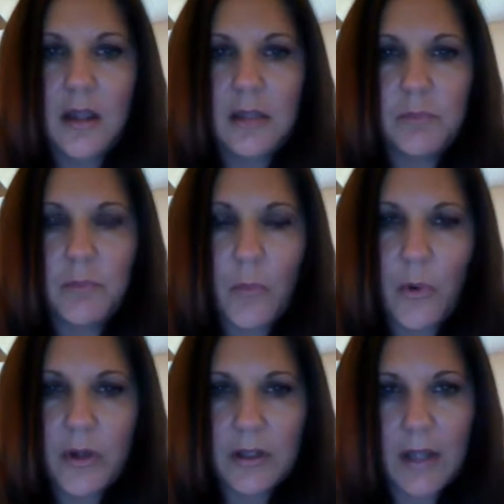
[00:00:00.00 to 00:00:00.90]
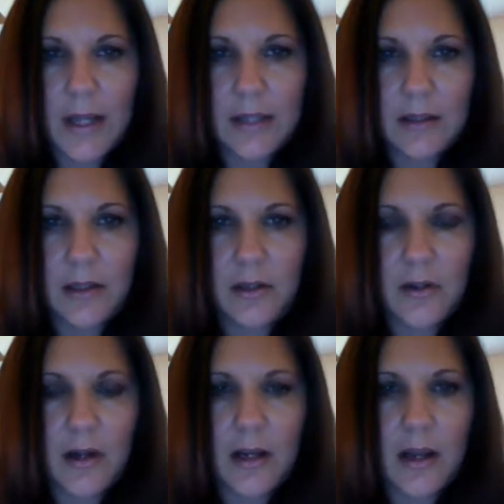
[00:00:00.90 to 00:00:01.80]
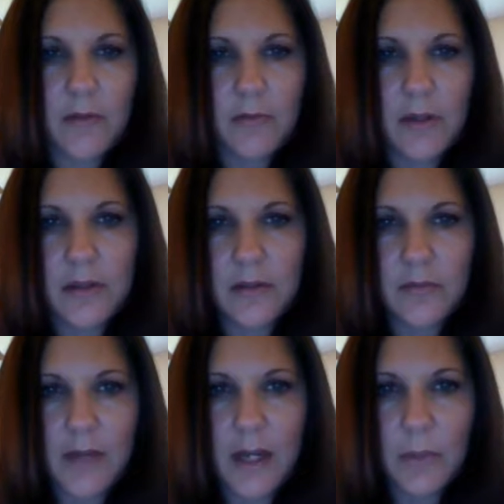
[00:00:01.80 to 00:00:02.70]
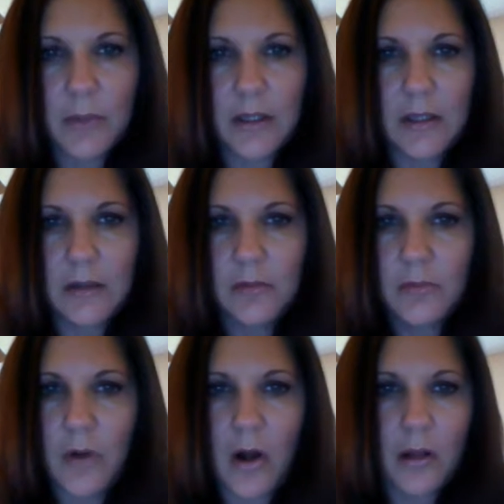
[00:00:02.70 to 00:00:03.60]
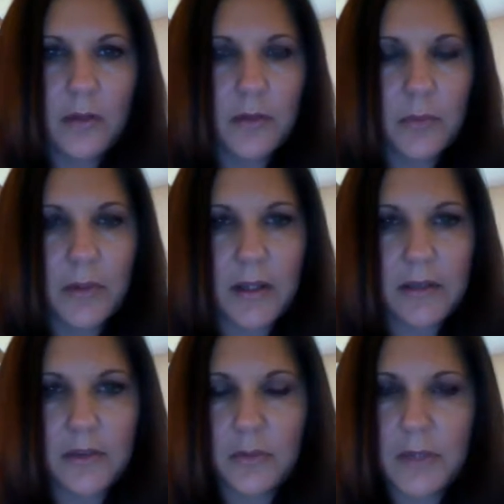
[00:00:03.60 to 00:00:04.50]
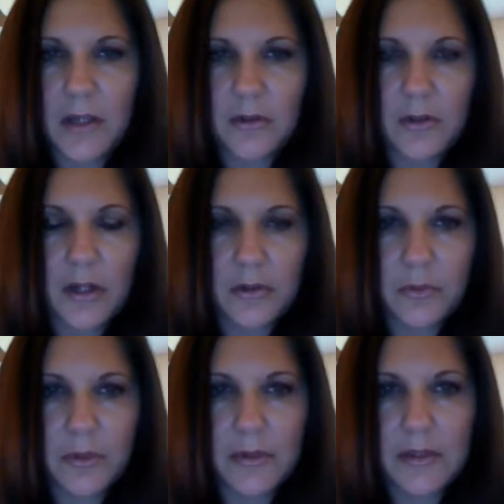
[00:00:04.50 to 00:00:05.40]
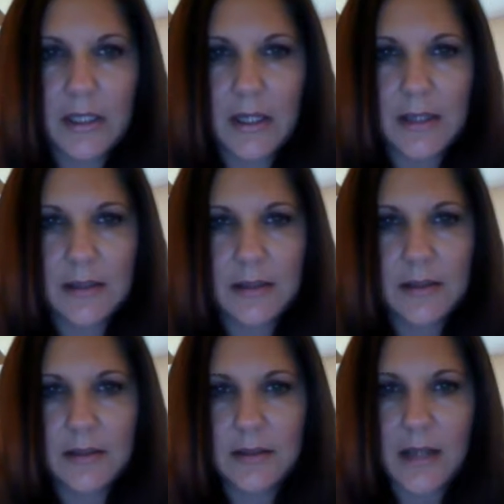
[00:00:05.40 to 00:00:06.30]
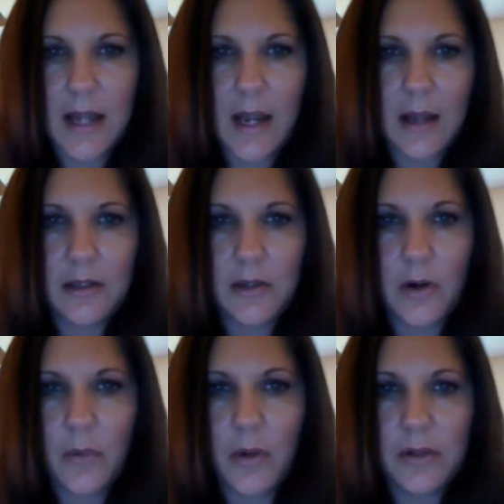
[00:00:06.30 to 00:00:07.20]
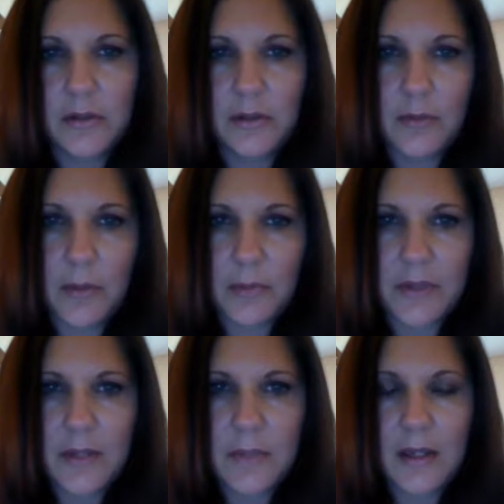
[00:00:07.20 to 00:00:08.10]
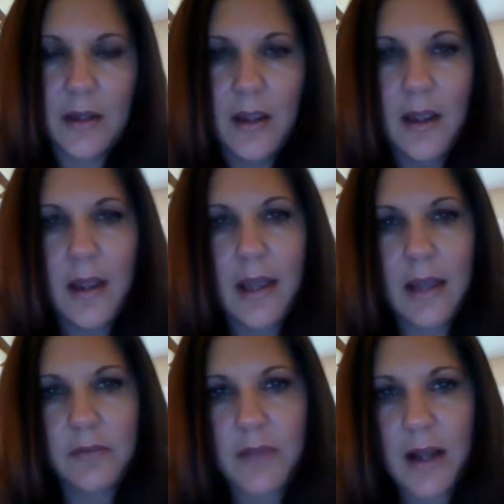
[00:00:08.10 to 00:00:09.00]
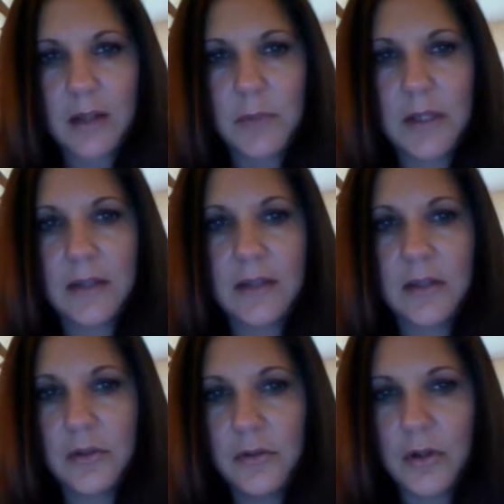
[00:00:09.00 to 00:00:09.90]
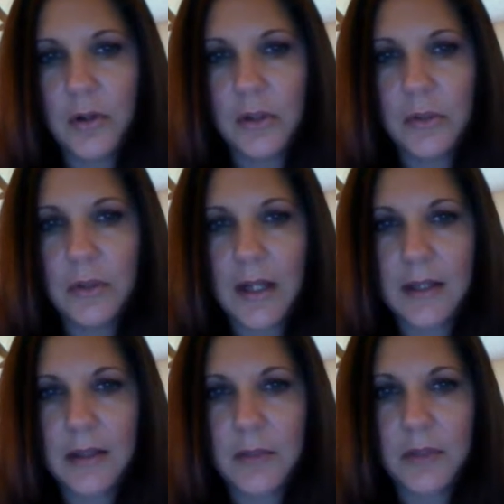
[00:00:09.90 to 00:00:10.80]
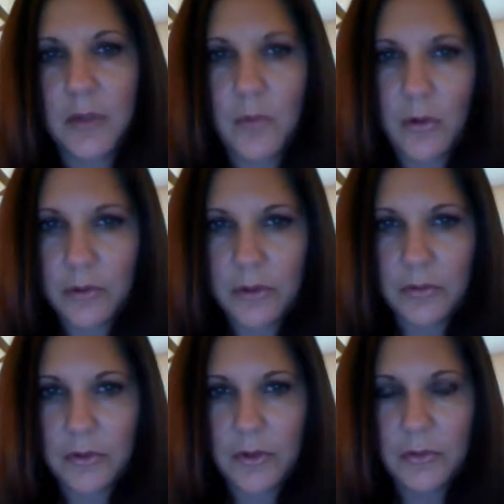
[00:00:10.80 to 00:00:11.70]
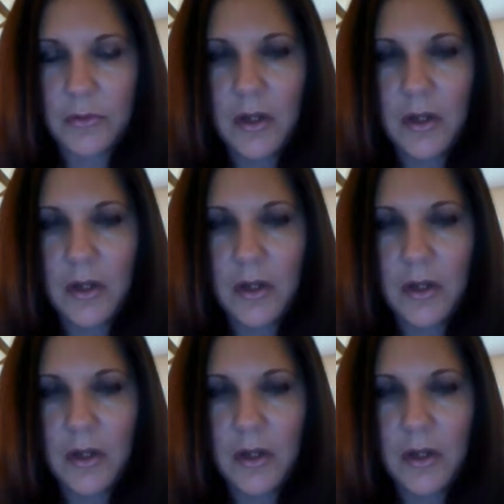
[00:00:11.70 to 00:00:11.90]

More than likely, you're not going to have friends and family all over the place just because you got your real estate license that say, hey, I want you to represent me. In fact, because they do know you, a lot of times they won't use you.